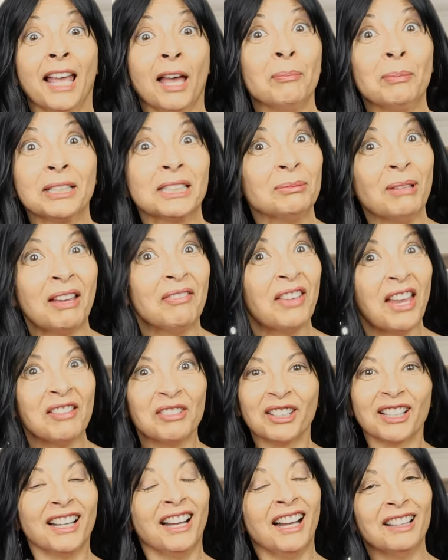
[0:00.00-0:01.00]
Yep, it's my
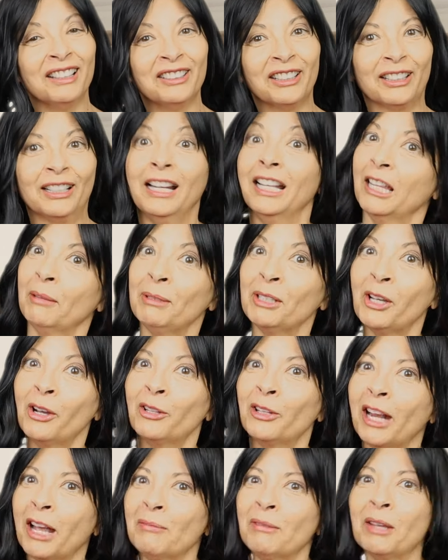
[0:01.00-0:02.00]
favorite color. Let me
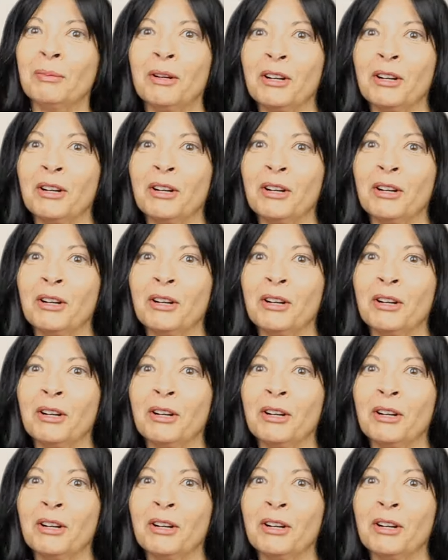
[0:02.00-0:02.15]
go grab my